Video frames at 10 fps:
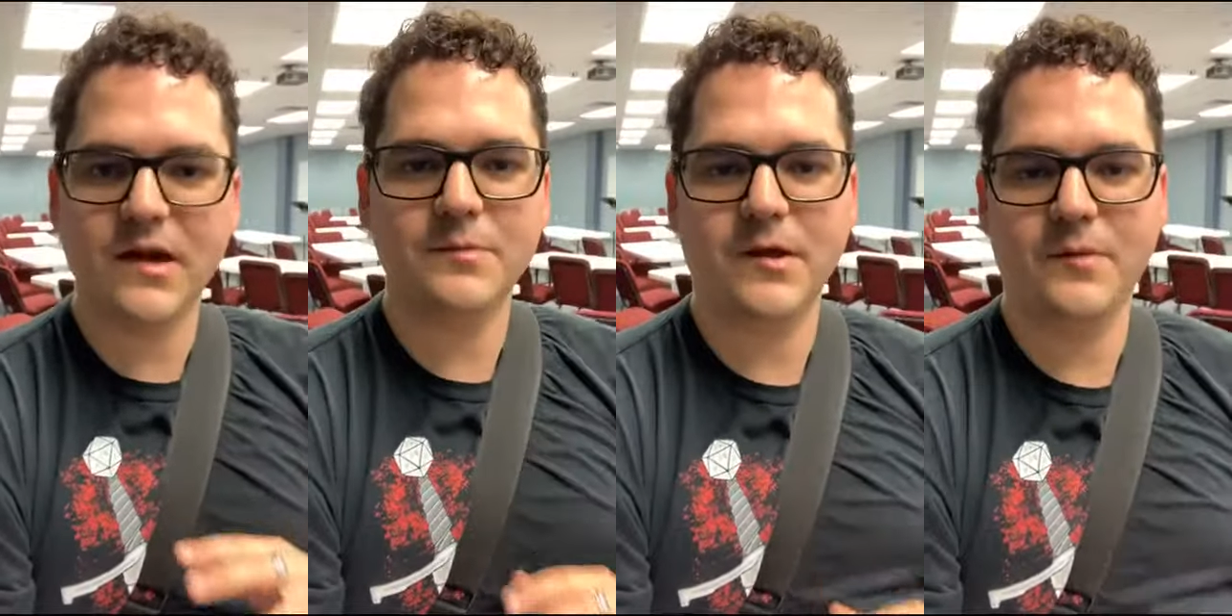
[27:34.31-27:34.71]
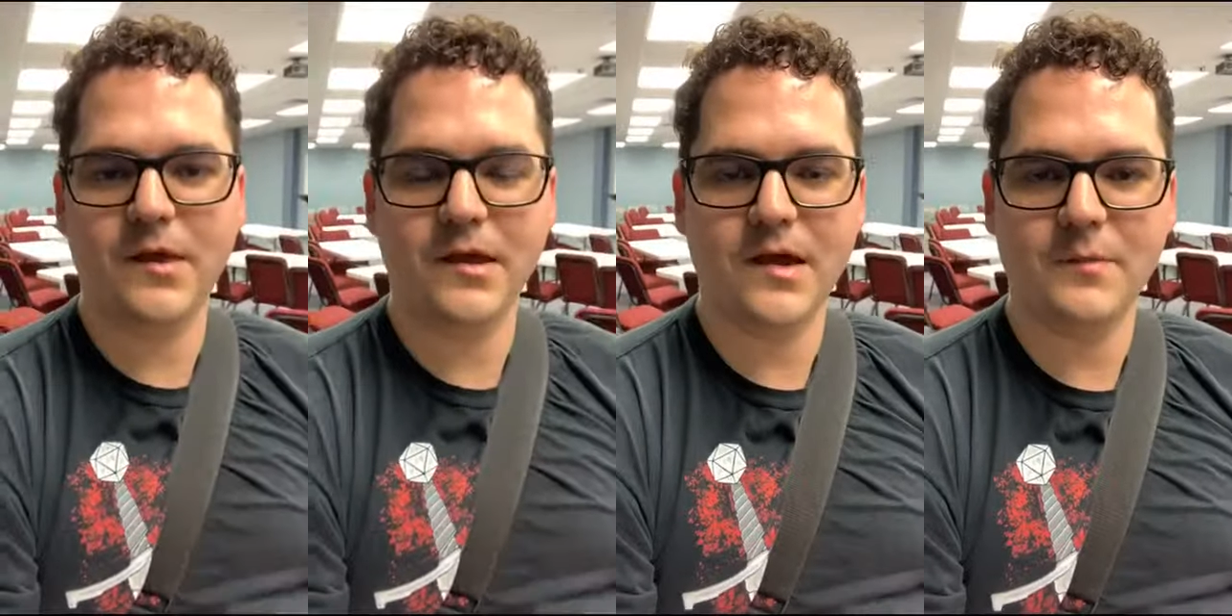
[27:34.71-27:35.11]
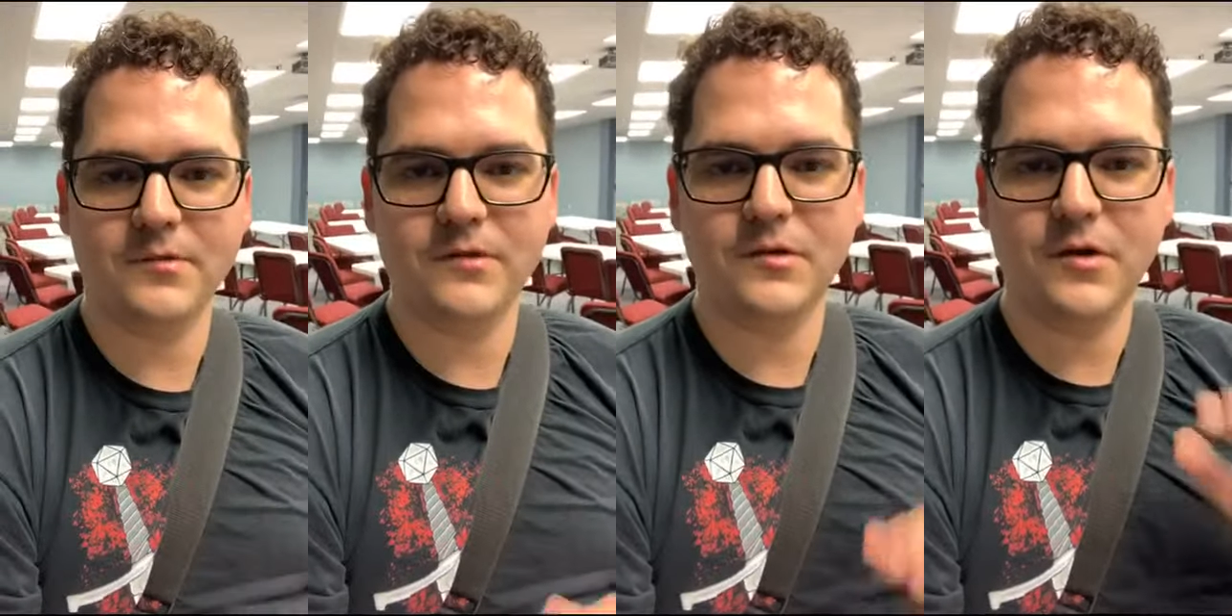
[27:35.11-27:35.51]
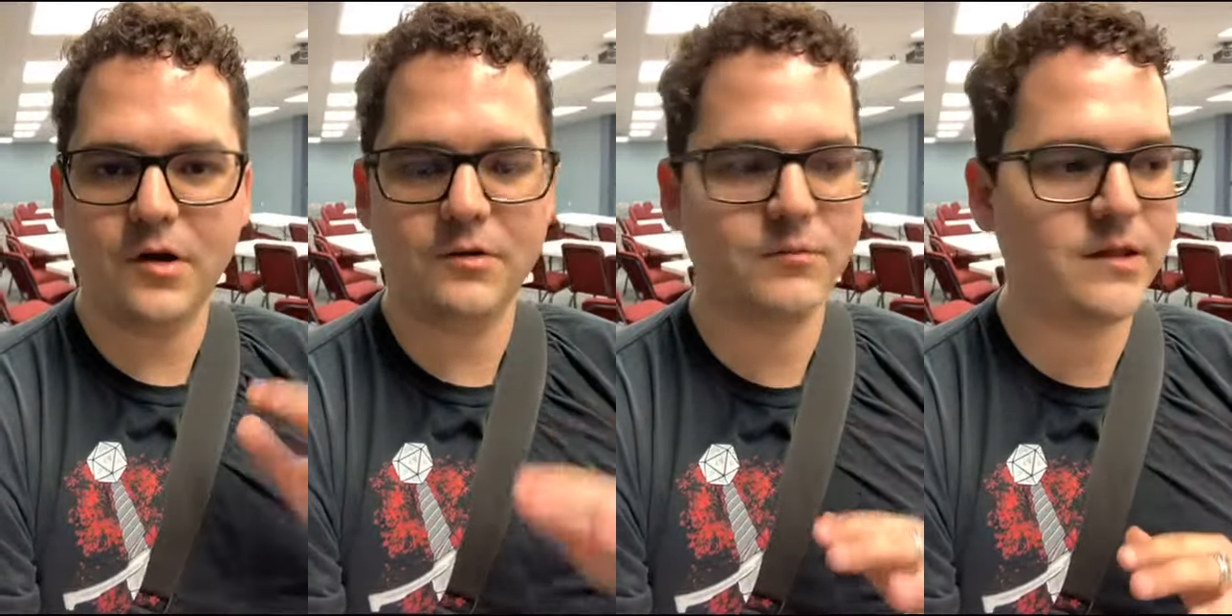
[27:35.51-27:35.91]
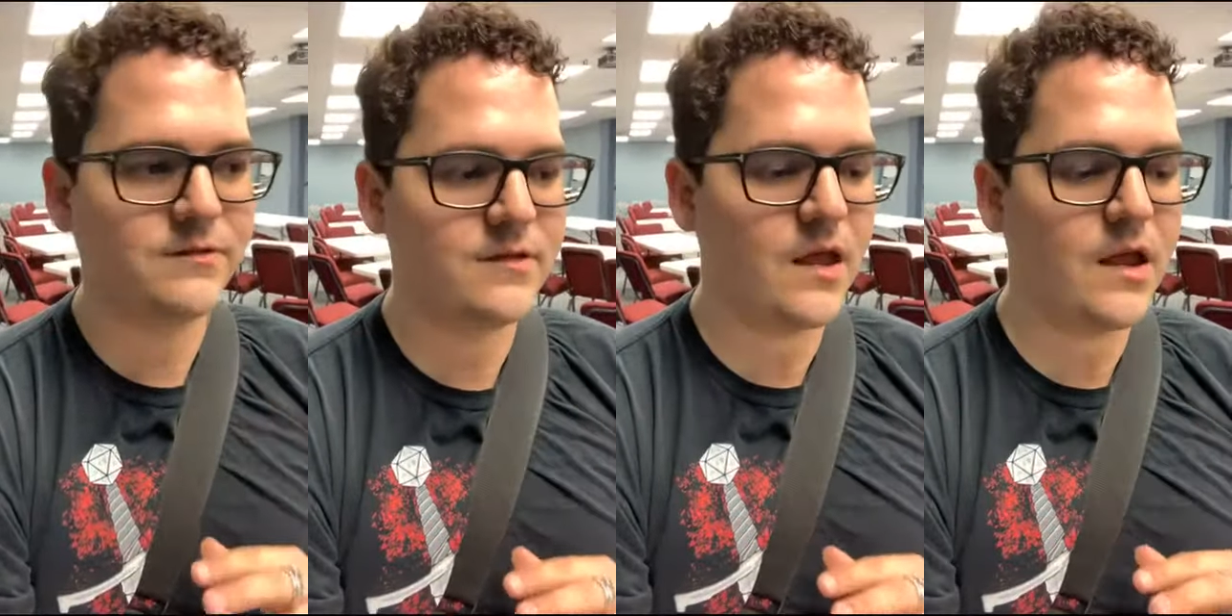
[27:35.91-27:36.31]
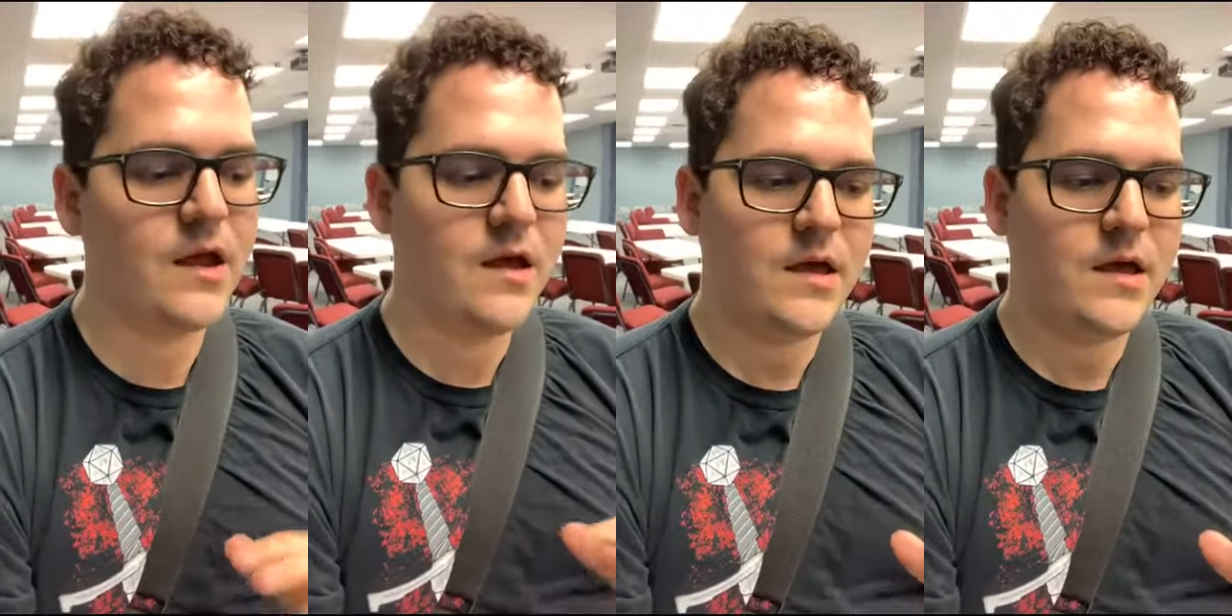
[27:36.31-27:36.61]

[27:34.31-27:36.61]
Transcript: upcoming episode on Wednesday.